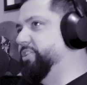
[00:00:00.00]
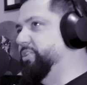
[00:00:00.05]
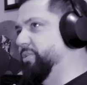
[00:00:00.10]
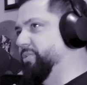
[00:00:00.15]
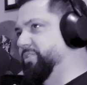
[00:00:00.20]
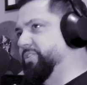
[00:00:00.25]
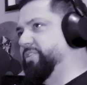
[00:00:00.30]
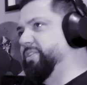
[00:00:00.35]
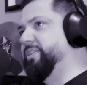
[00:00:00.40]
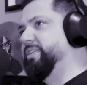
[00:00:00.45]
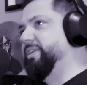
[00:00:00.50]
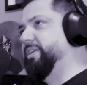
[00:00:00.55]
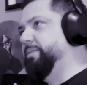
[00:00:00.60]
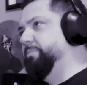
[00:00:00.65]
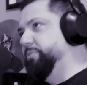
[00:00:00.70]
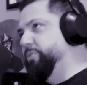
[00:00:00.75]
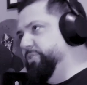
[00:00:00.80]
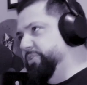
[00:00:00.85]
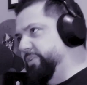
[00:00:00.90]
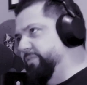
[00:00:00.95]
goes to the
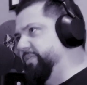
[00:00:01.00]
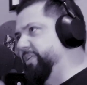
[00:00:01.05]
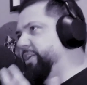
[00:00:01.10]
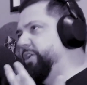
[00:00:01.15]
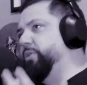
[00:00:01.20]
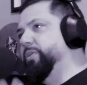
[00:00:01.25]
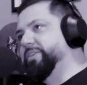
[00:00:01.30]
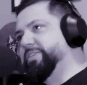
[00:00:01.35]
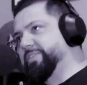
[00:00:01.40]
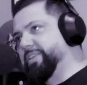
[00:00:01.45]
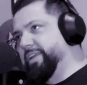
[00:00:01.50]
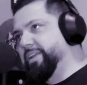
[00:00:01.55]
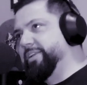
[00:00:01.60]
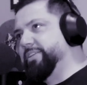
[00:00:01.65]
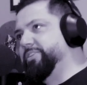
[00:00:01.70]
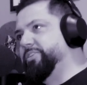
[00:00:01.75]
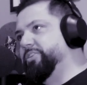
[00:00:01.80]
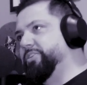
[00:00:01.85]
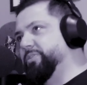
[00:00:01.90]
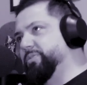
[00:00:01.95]
music video
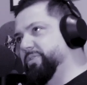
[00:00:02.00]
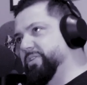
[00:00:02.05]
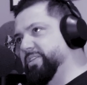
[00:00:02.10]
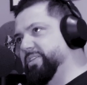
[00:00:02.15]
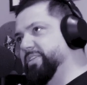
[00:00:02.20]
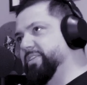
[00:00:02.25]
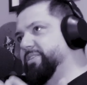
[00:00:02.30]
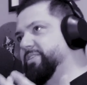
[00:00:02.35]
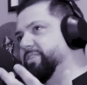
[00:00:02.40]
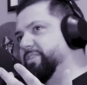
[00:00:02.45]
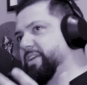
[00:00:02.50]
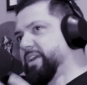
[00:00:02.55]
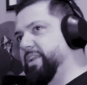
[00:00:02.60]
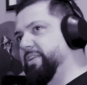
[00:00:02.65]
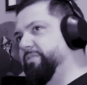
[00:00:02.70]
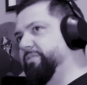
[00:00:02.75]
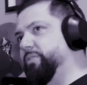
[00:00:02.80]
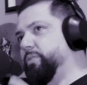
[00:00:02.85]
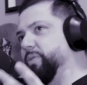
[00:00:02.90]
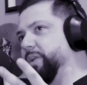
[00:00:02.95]
aesthetics too, because it's
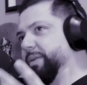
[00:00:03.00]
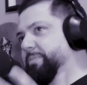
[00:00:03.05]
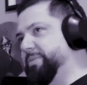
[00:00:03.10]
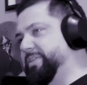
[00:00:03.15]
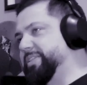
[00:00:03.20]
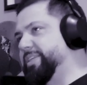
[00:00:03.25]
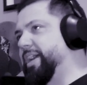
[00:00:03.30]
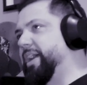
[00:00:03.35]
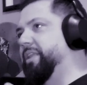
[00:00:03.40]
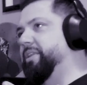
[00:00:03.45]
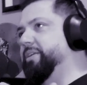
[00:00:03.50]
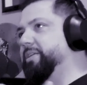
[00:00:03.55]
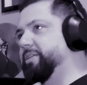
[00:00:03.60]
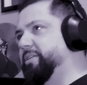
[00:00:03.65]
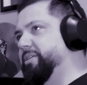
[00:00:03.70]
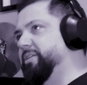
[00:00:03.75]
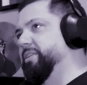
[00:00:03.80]
kind of gray metallic